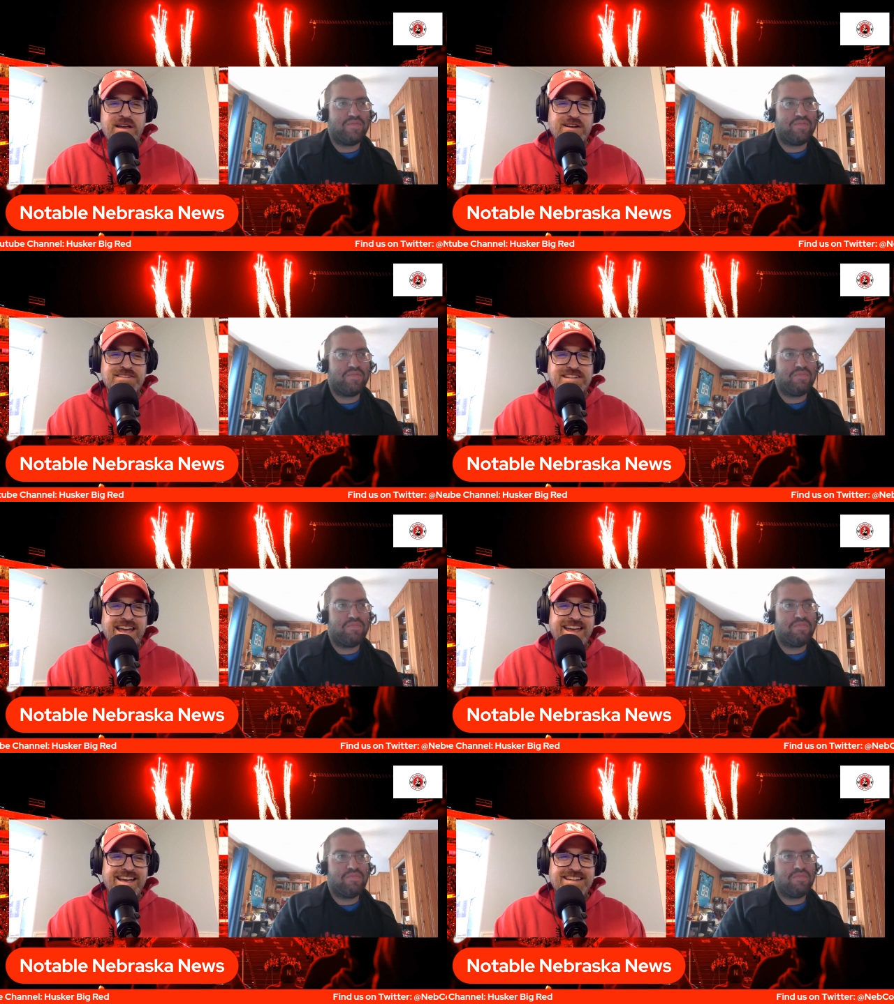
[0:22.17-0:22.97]
Speaker 1: here
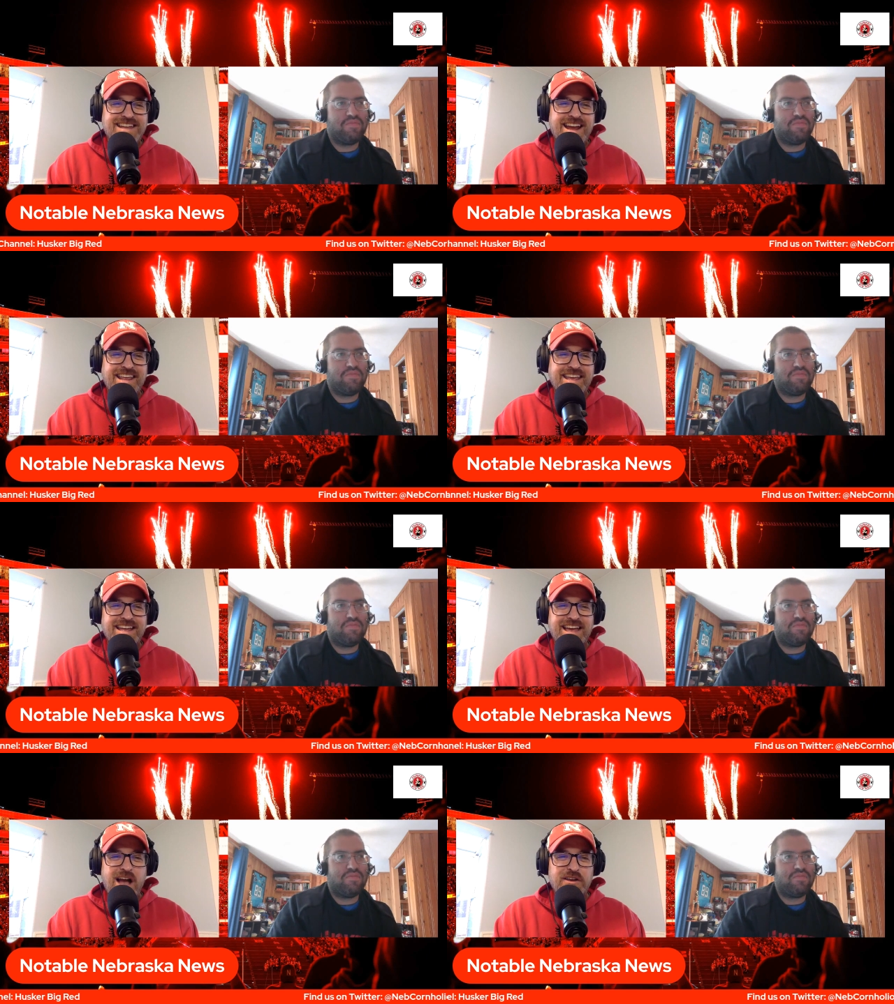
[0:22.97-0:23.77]
today. Uh,
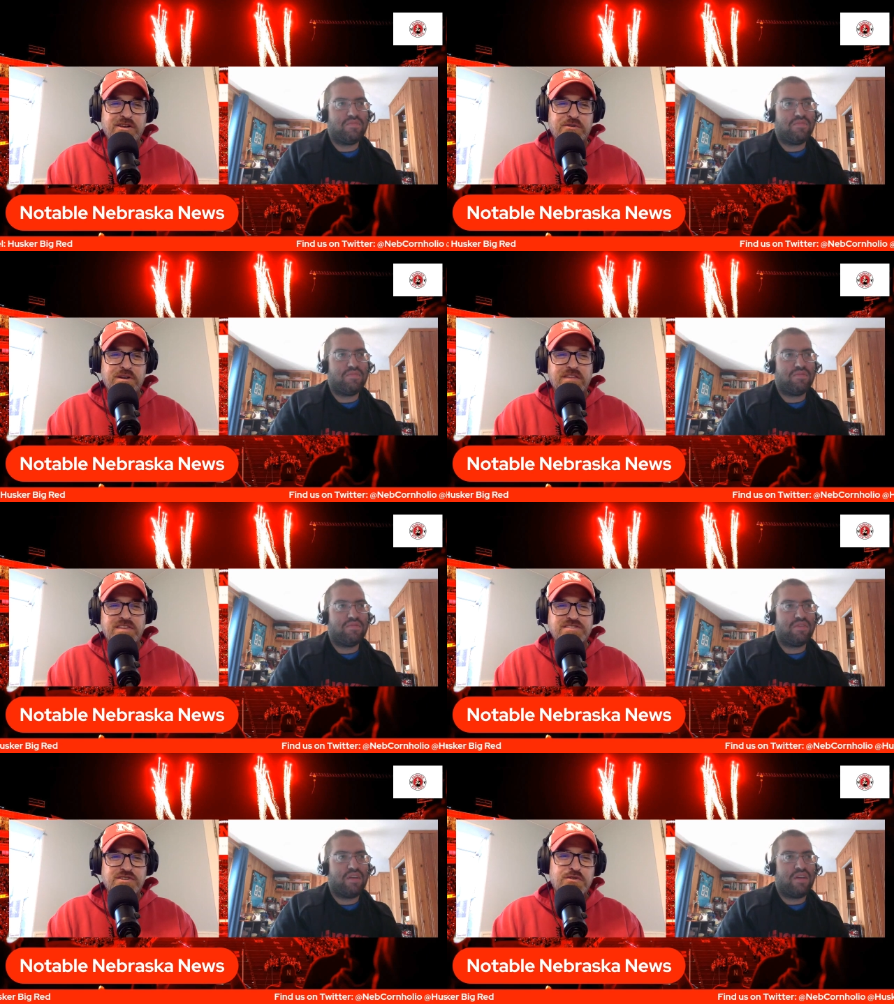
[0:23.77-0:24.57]
Danny, uh, how you doing
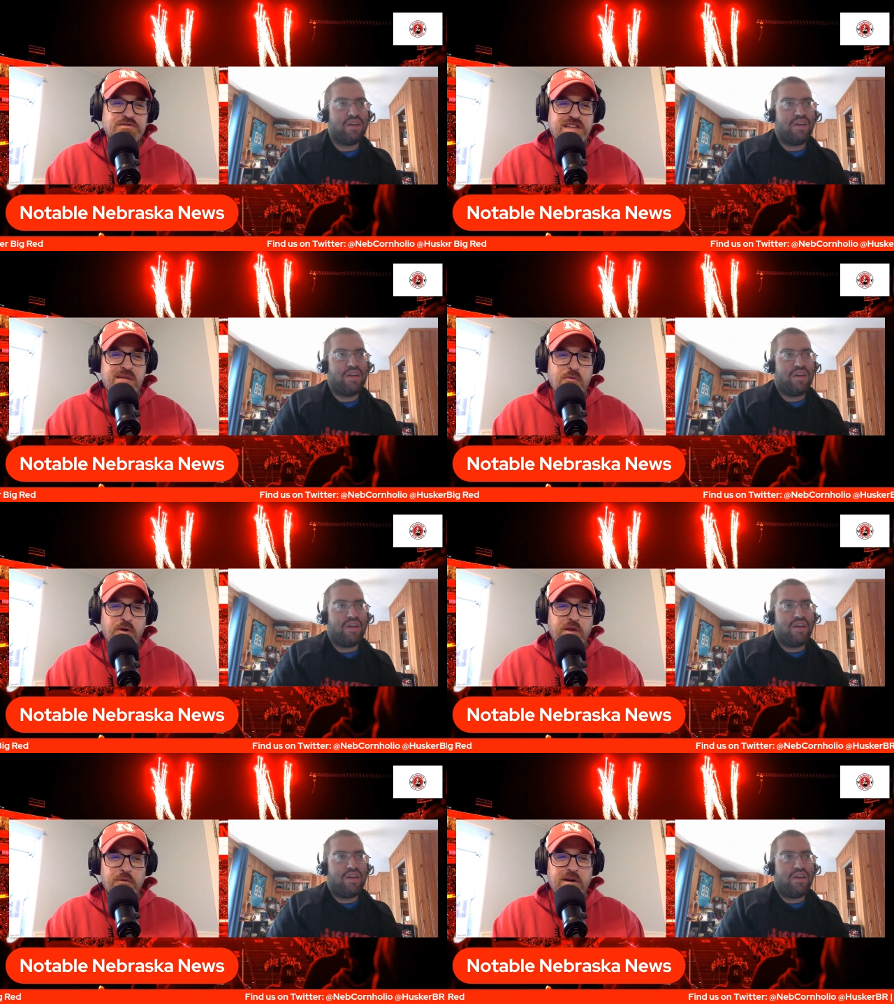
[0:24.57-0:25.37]
on this Tuesday
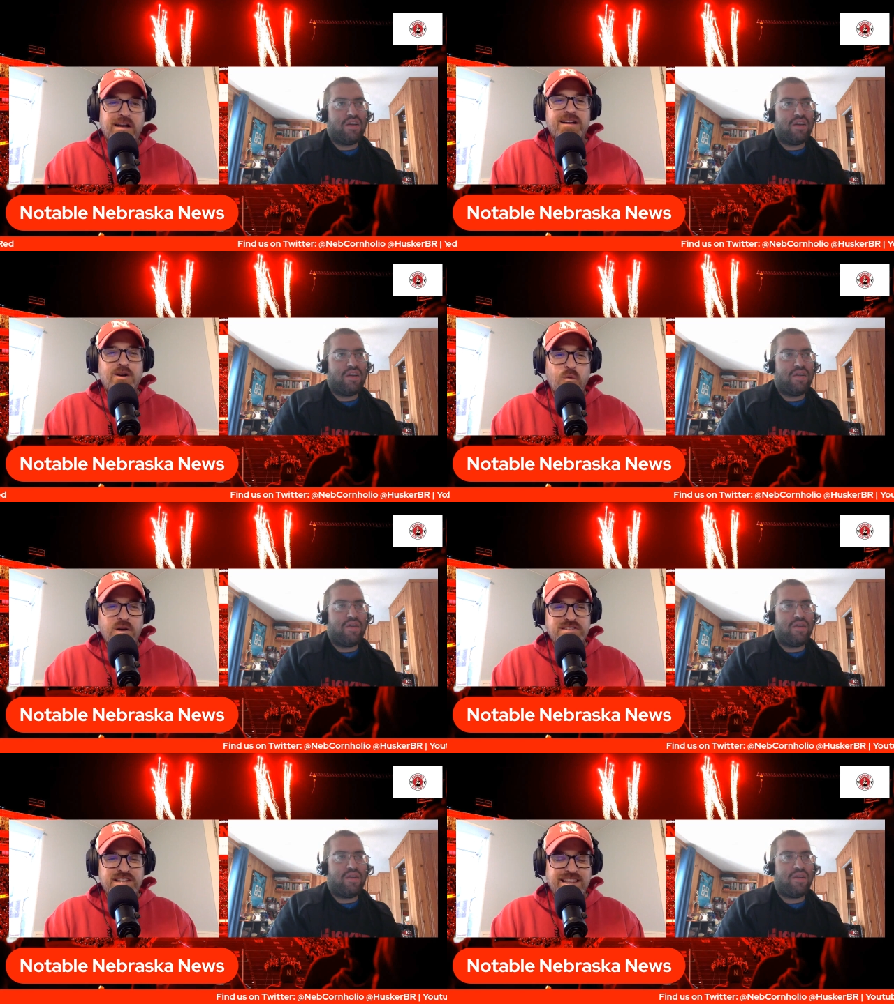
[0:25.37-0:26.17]
morning? We're uh,
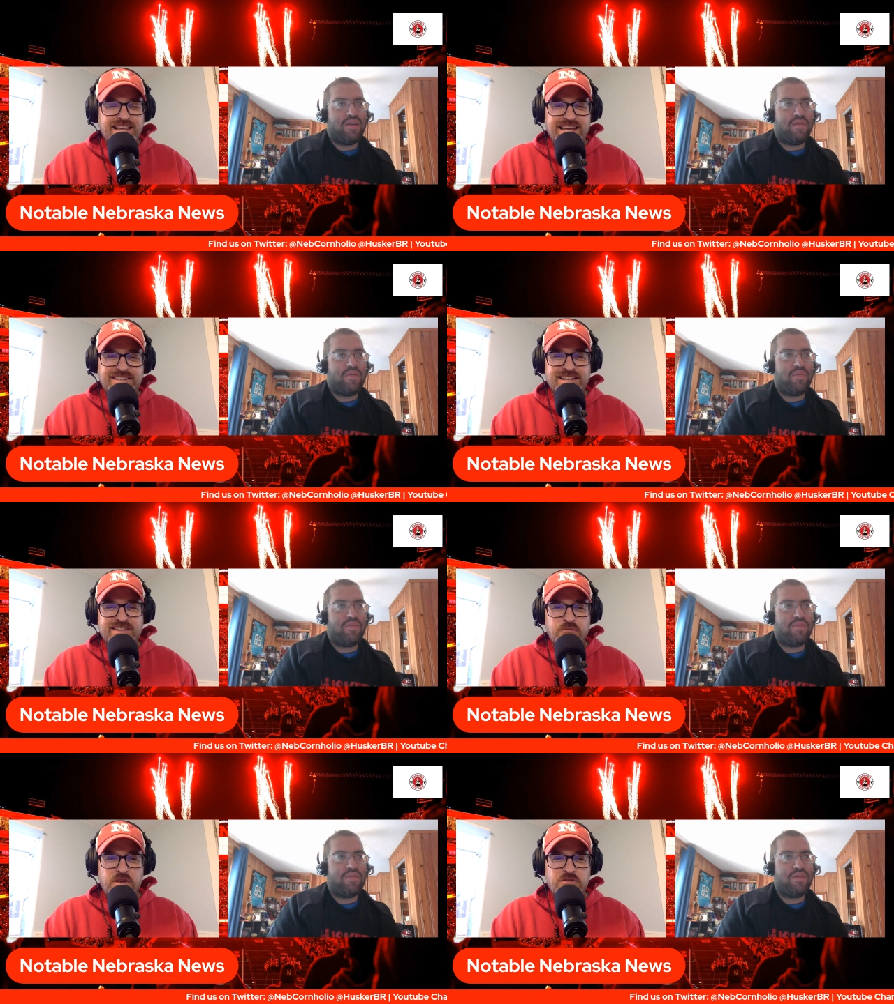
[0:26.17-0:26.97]
one day late
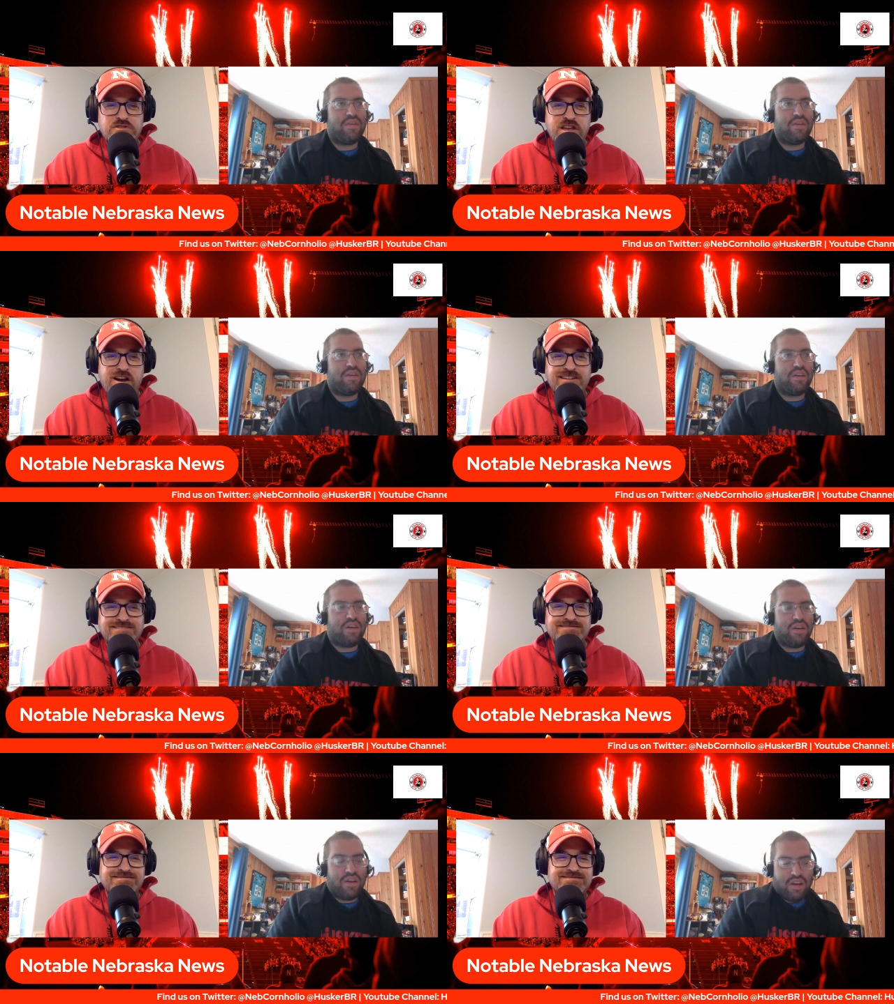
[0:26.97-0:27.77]
than we usually
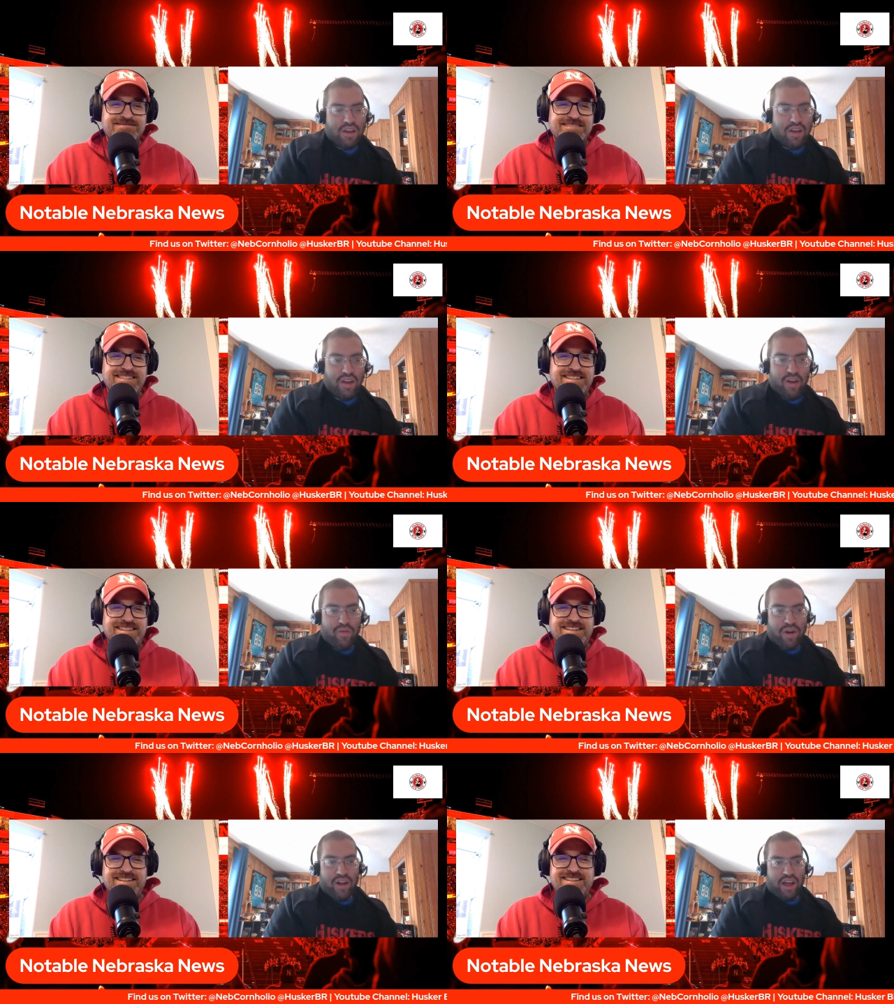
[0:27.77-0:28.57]
are.
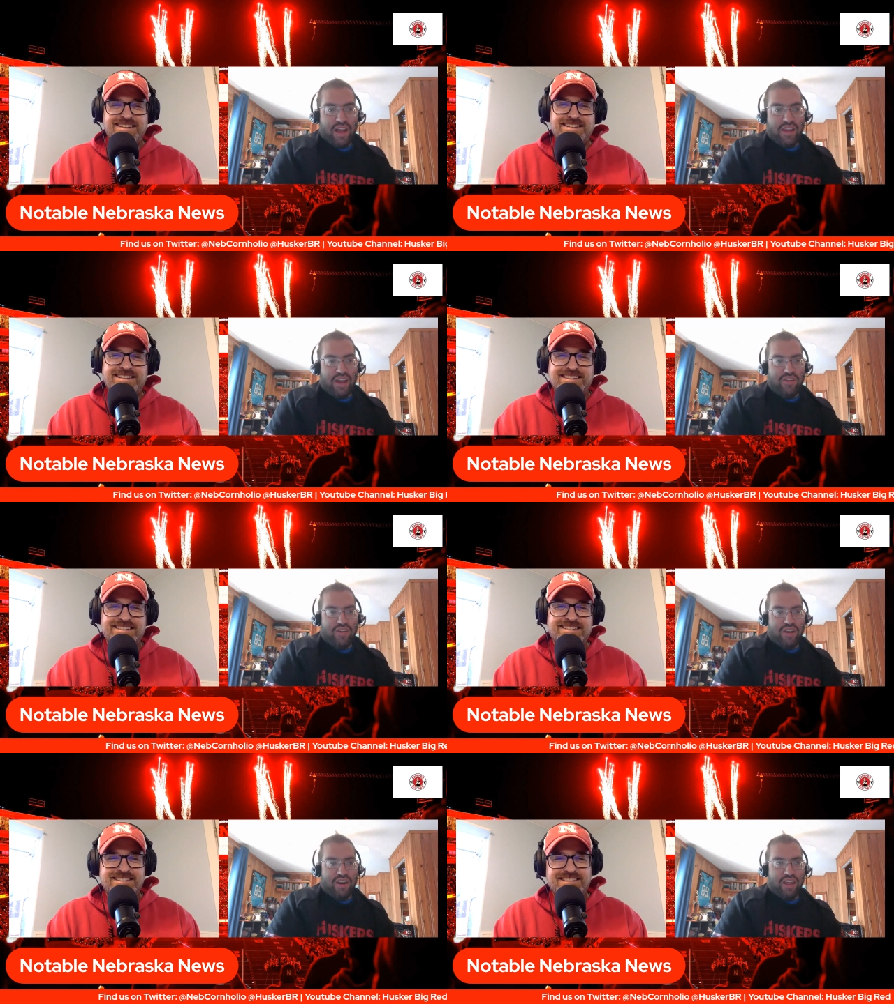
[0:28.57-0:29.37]
Speaker 2: Good. We're glad
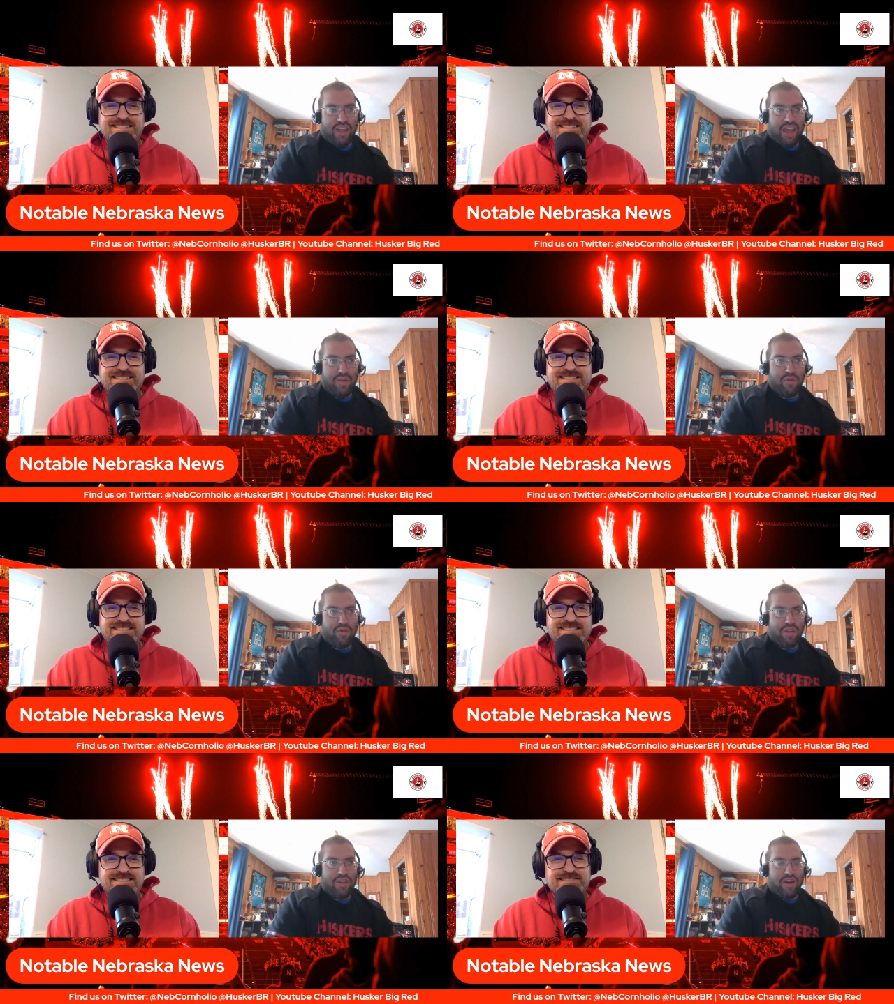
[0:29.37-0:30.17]
that you didn't
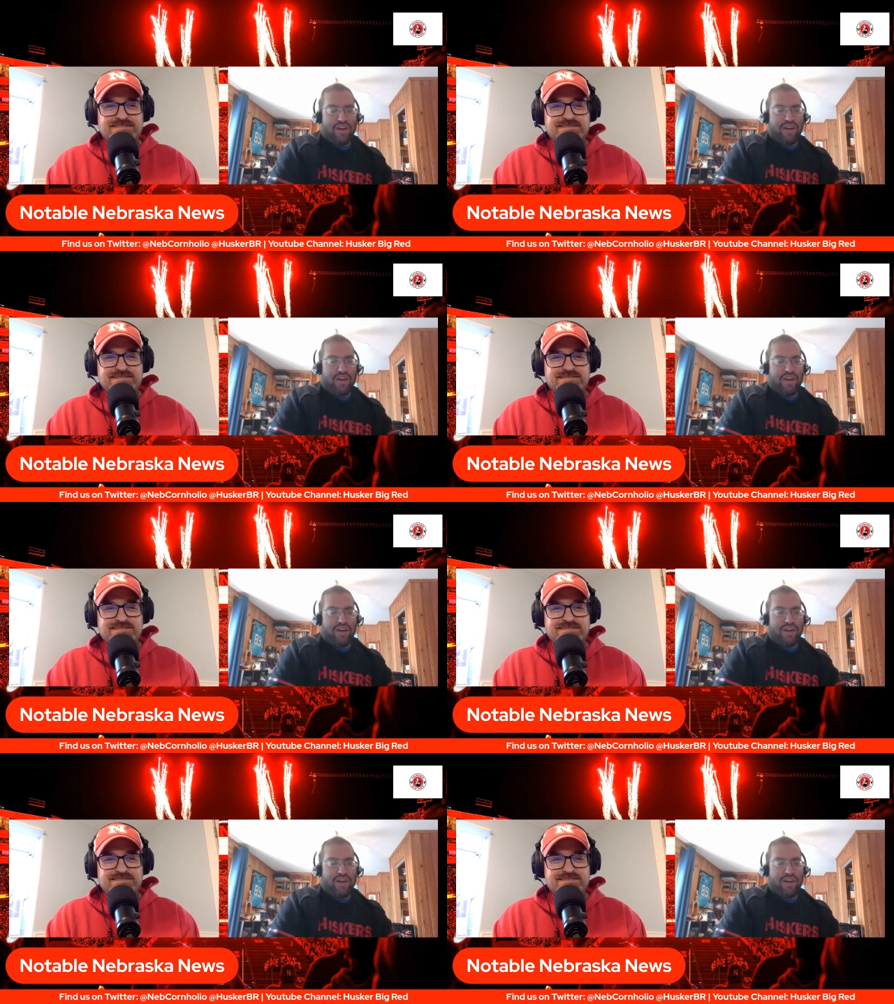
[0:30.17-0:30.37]
gamble with your